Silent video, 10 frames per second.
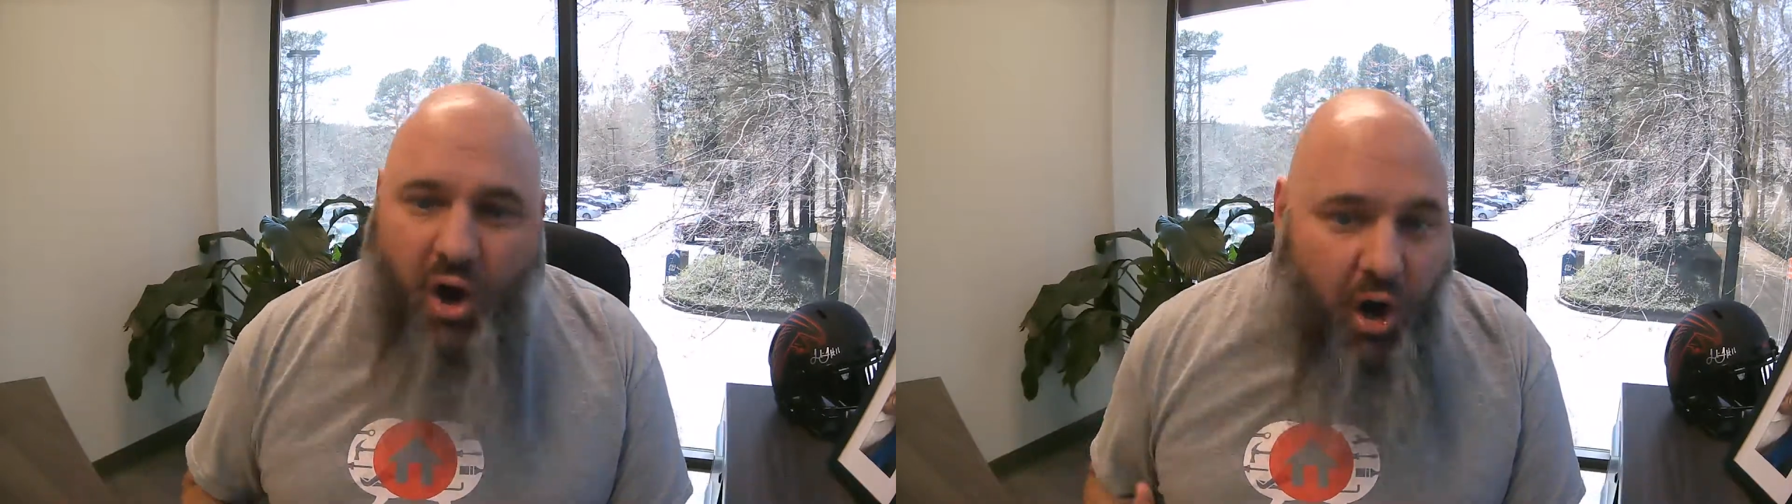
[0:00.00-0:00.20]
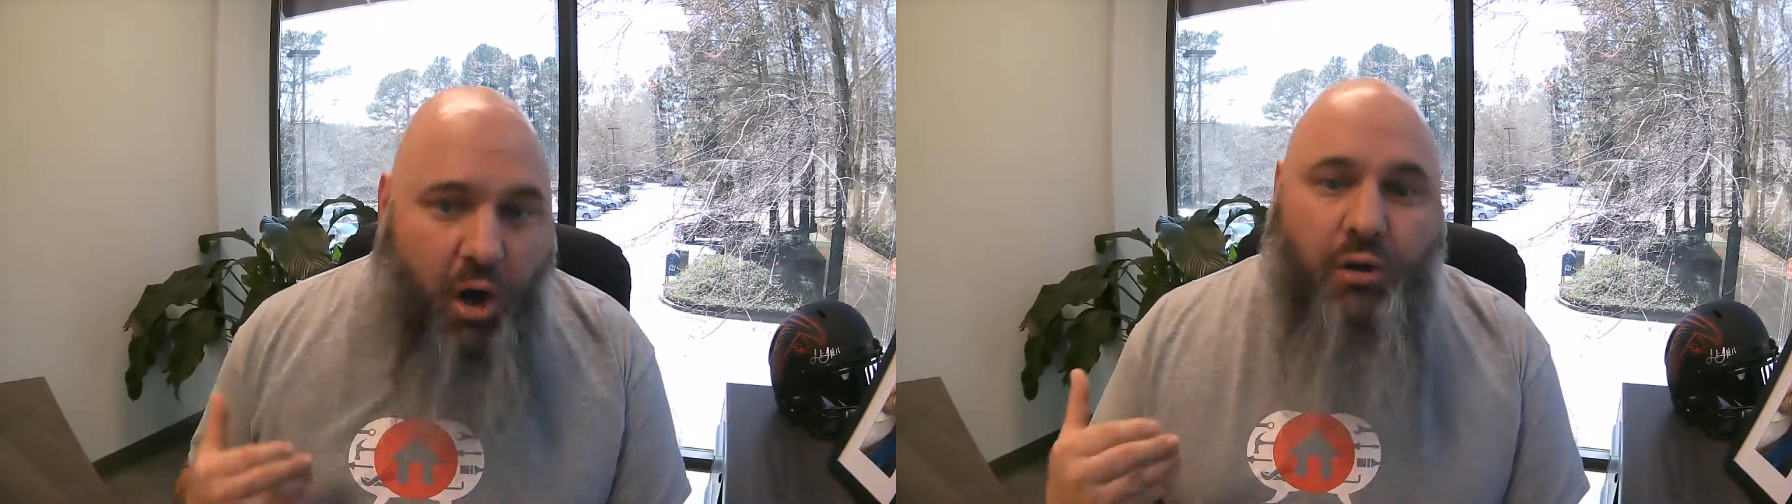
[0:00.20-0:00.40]

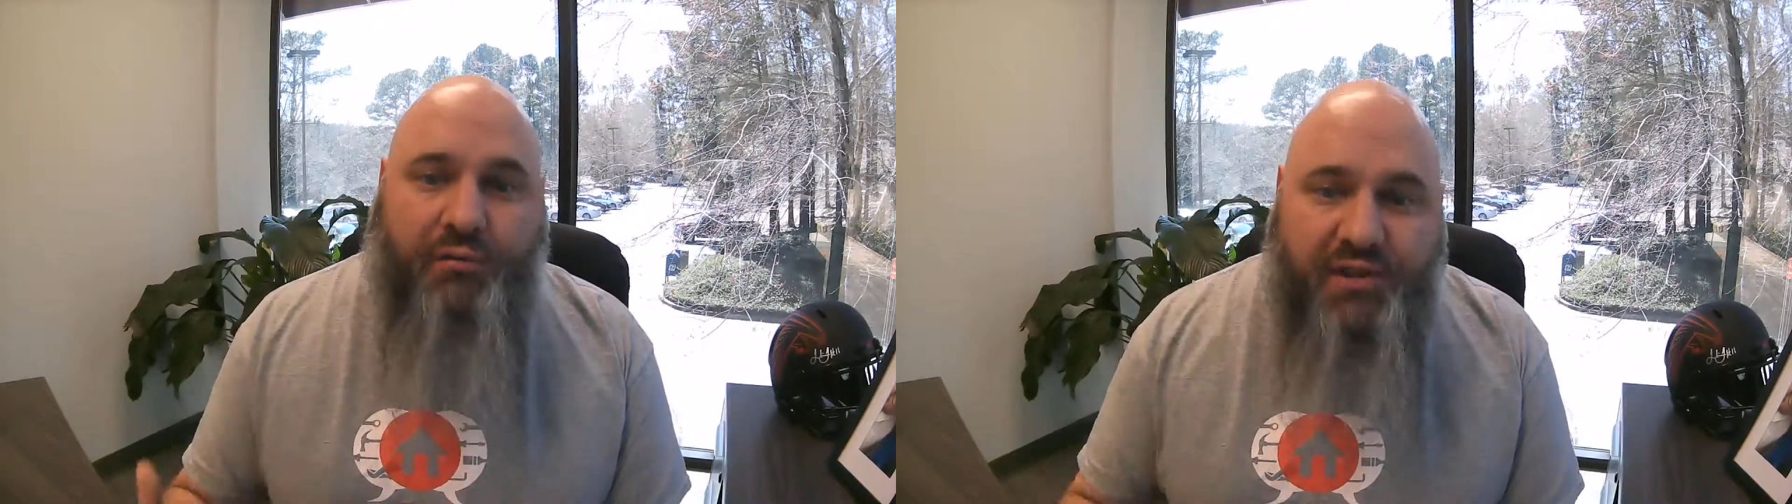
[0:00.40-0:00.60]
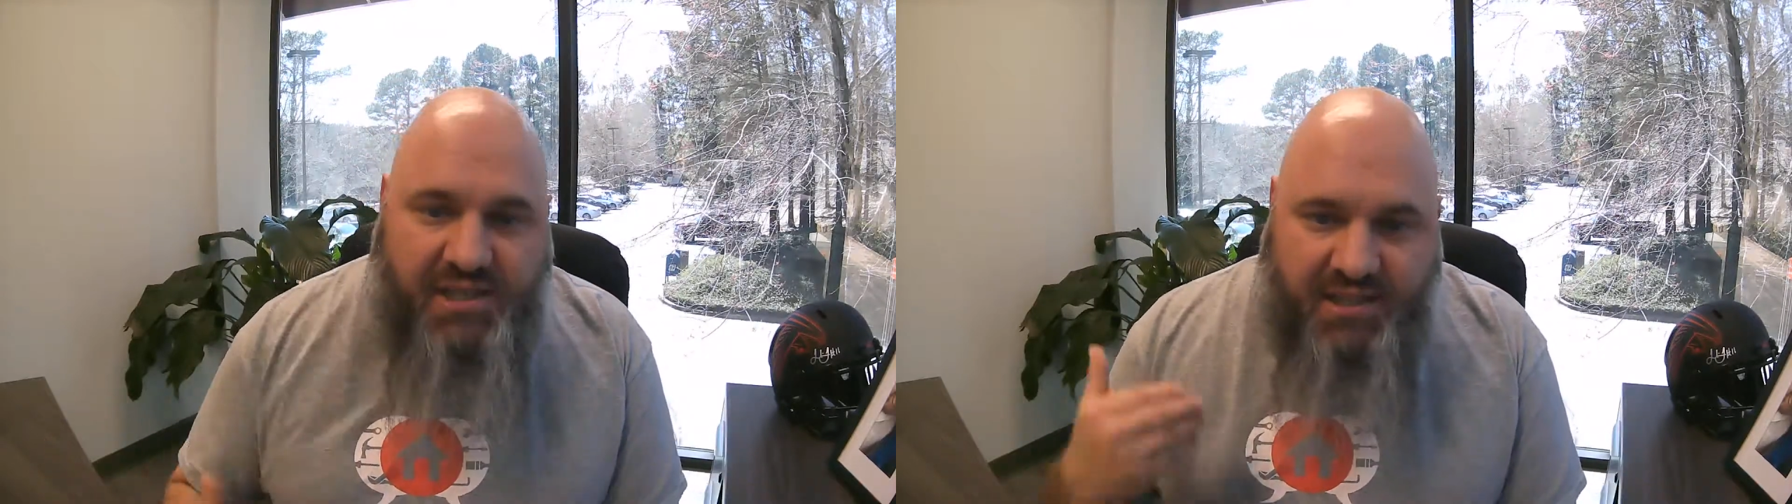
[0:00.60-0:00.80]
All of
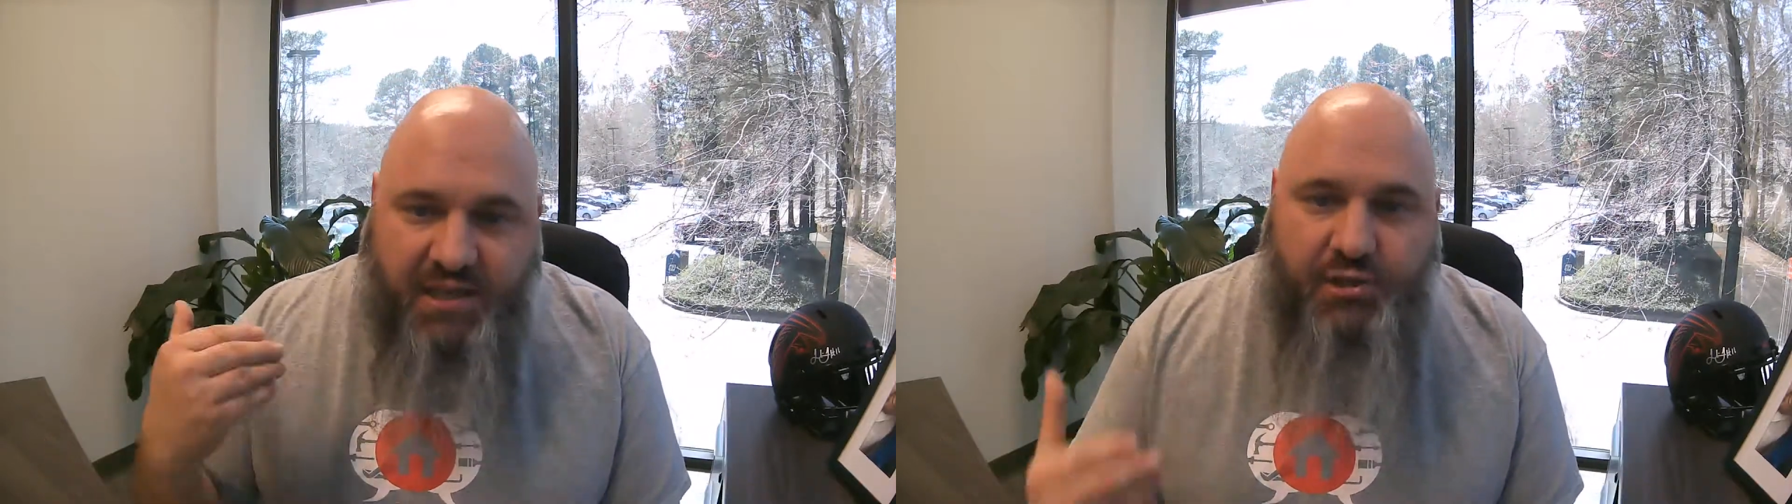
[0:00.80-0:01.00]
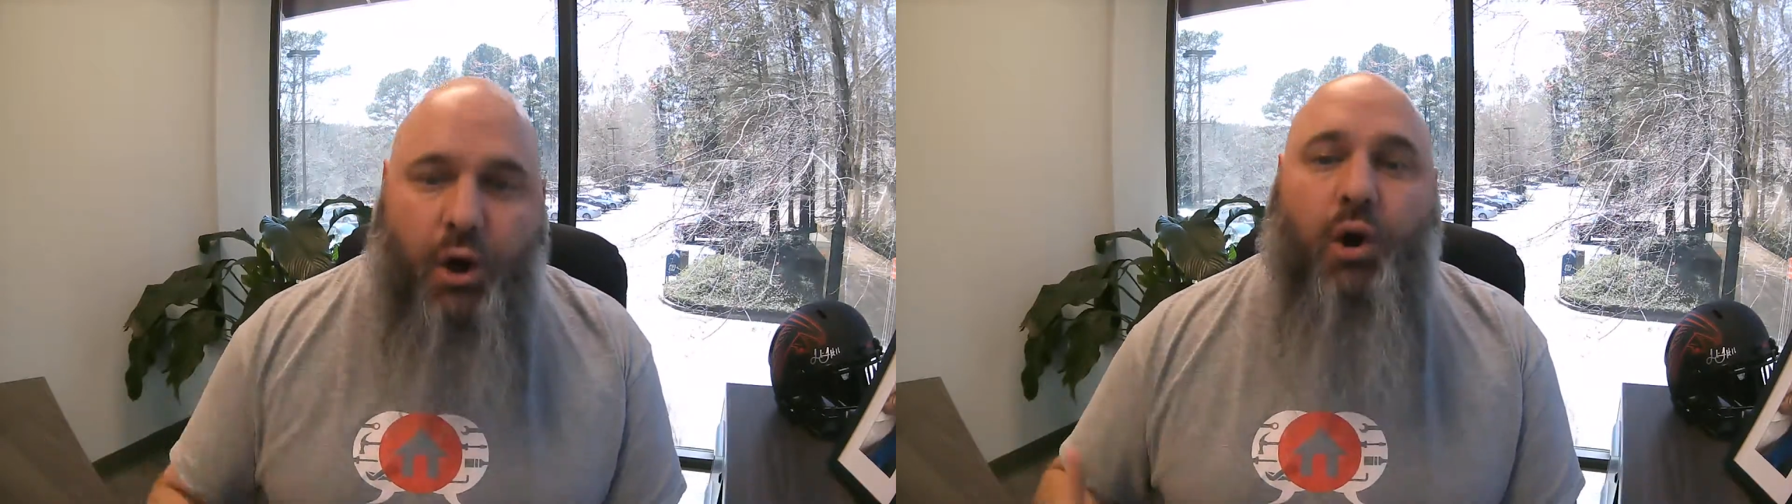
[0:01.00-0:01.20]
these
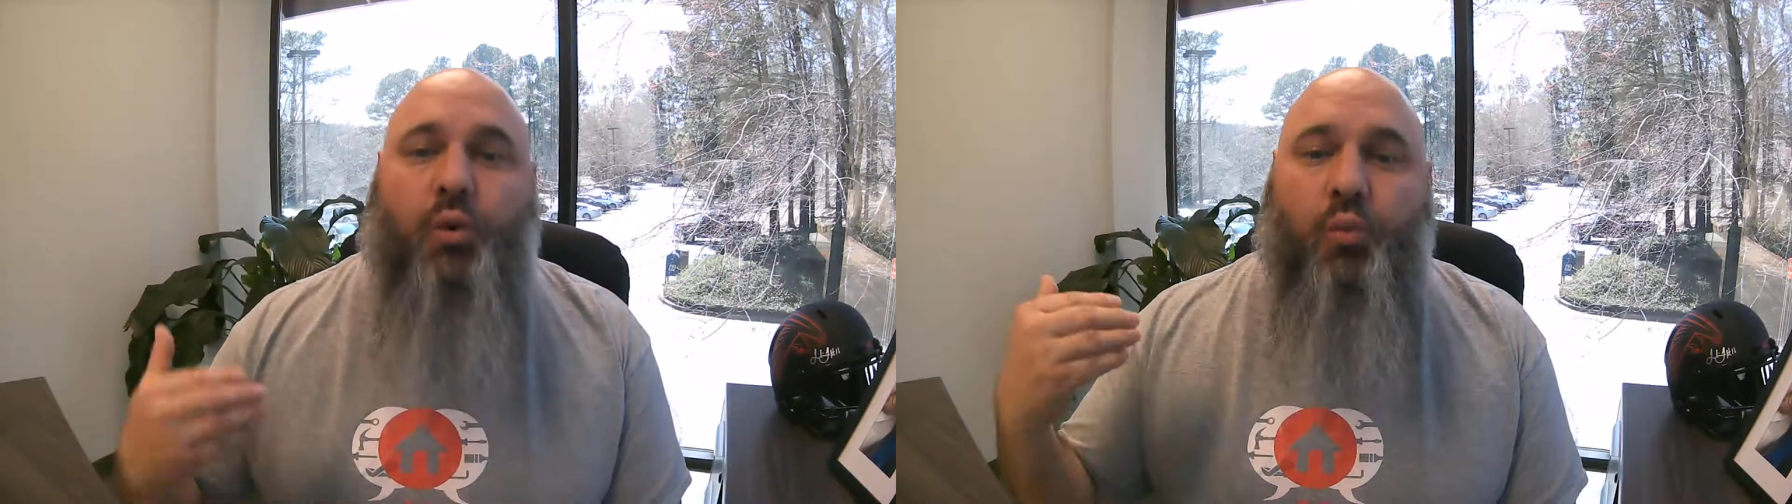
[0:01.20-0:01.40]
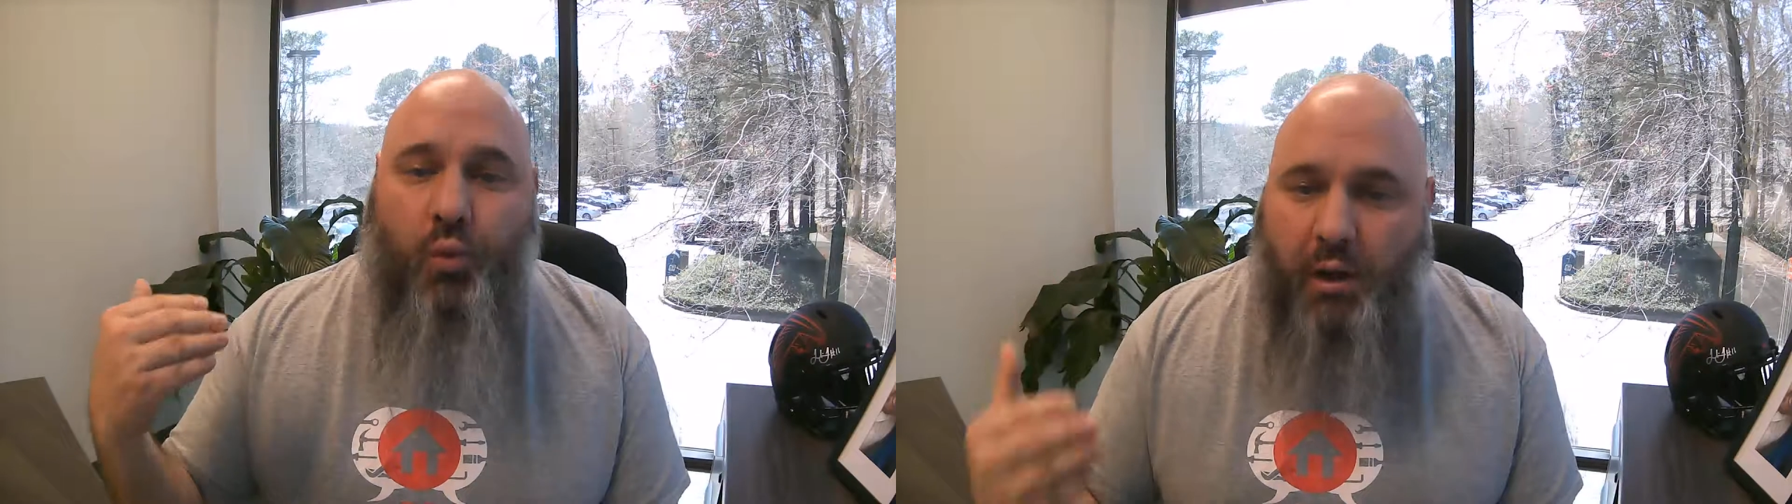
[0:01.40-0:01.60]
things are
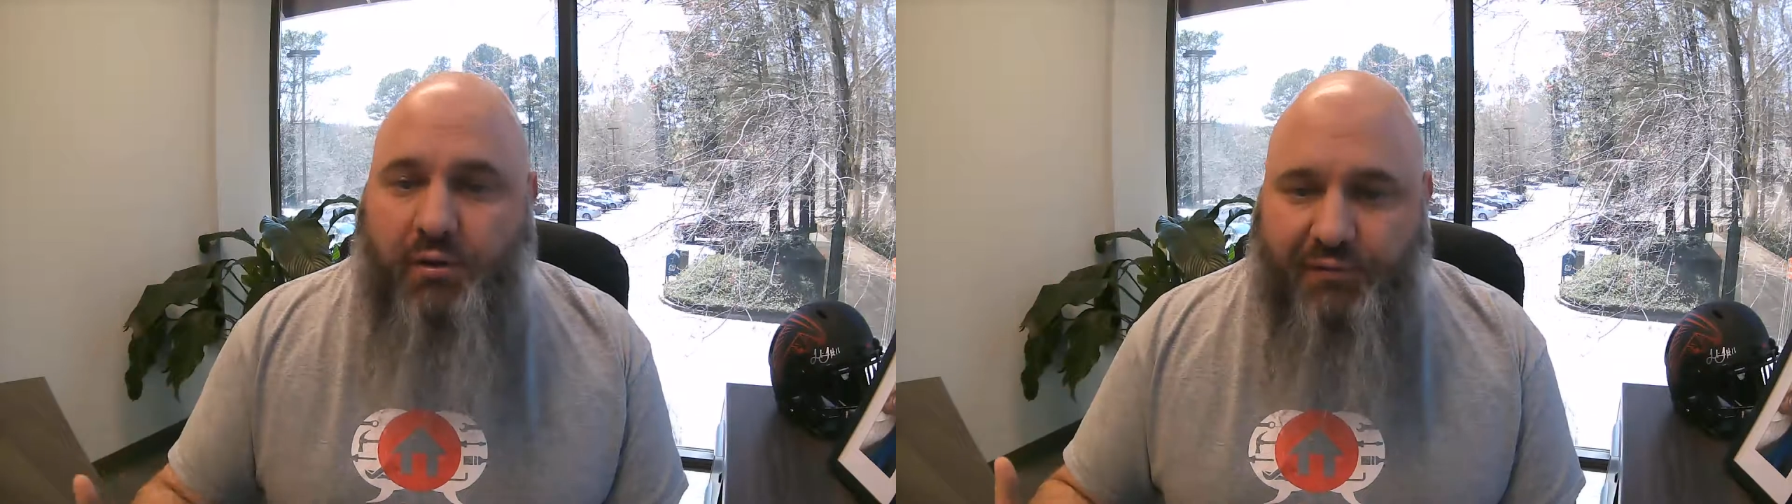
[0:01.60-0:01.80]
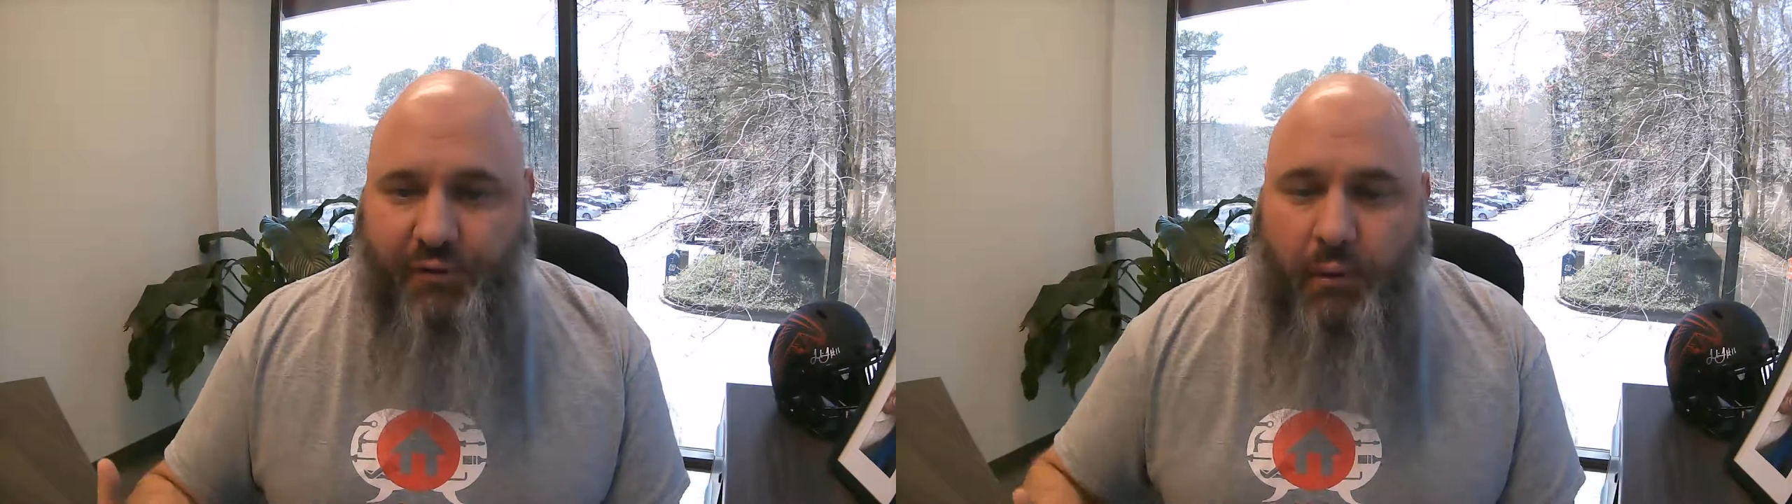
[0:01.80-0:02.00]

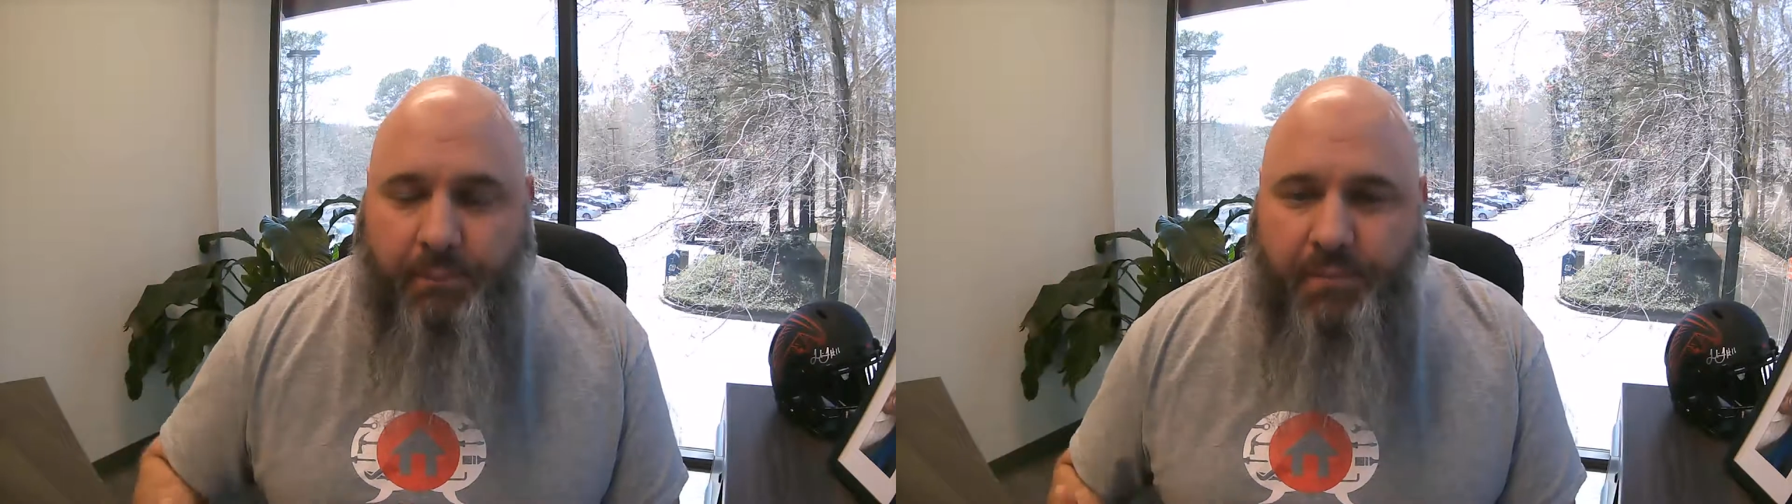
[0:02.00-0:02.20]
wonderful,